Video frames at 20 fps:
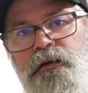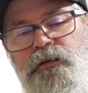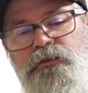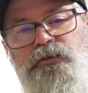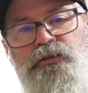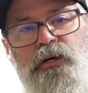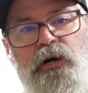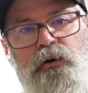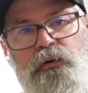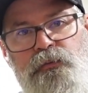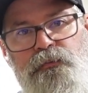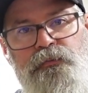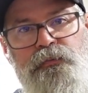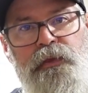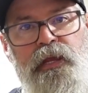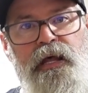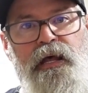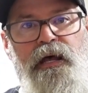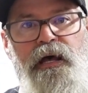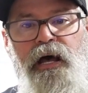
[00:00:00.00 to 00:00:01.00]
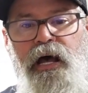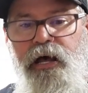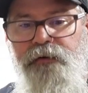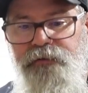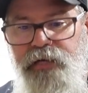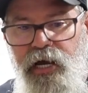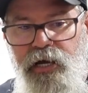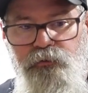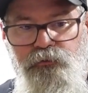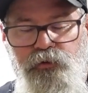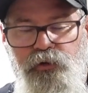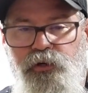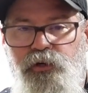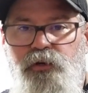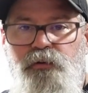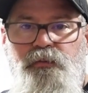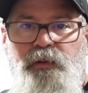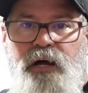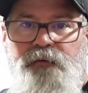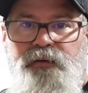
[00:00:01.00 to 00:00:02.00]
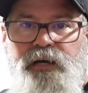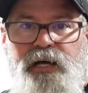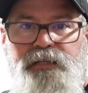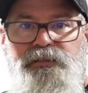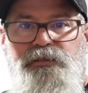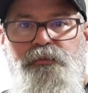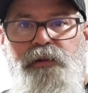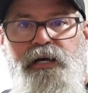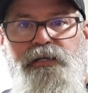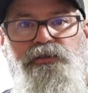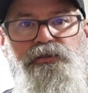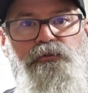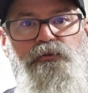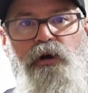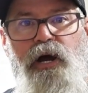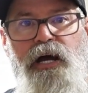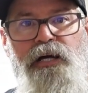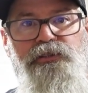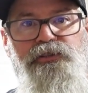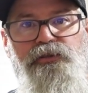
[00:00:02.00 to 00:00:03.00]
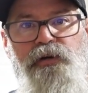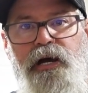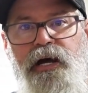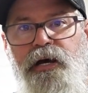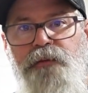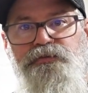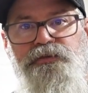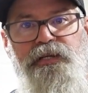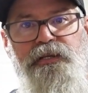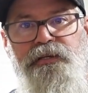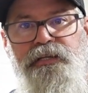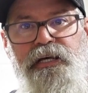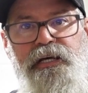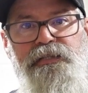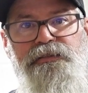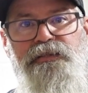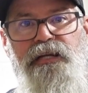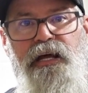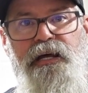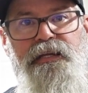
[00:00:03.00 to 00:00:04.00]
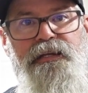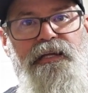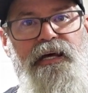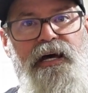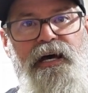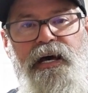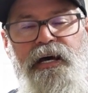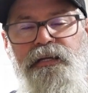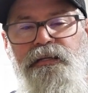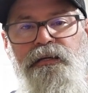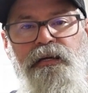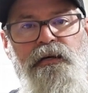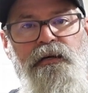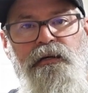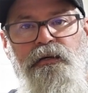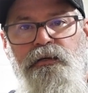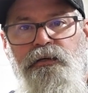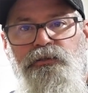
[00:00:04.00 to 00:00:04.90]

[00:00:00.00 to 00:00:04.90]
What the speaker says: So I've got room, I've got some extra rock straps and things like that.